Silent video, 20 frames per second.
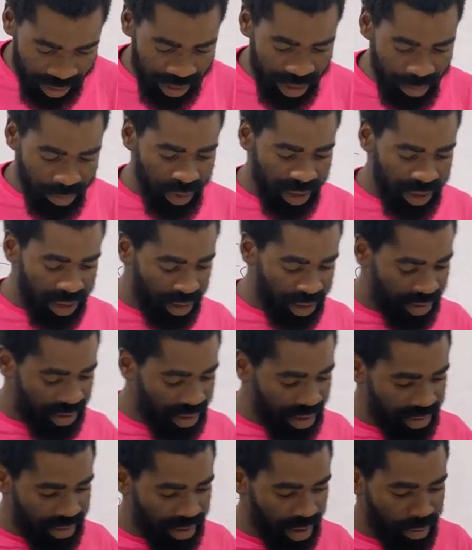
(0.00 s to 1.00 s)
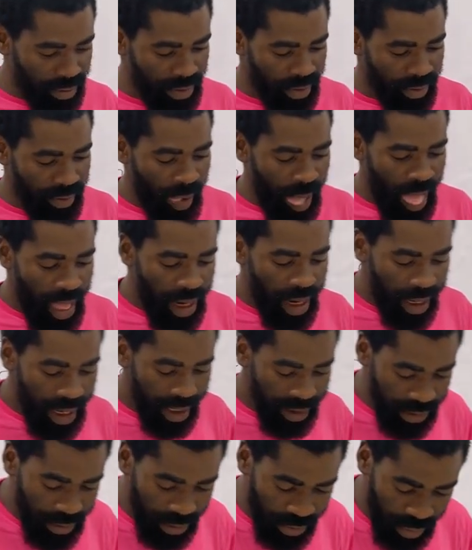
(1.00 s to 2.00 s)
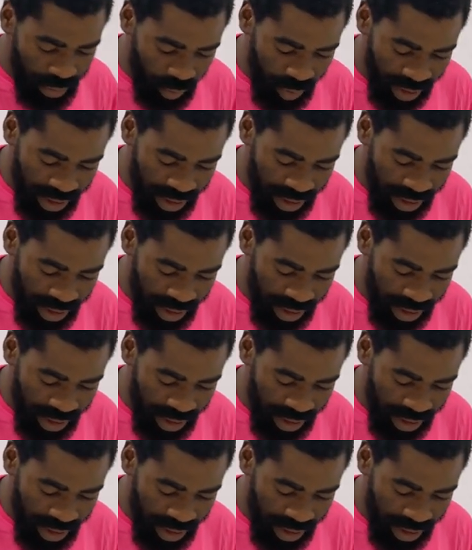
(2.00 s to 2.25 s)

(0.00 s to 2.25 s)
I skipped question 6 and go. Let's go to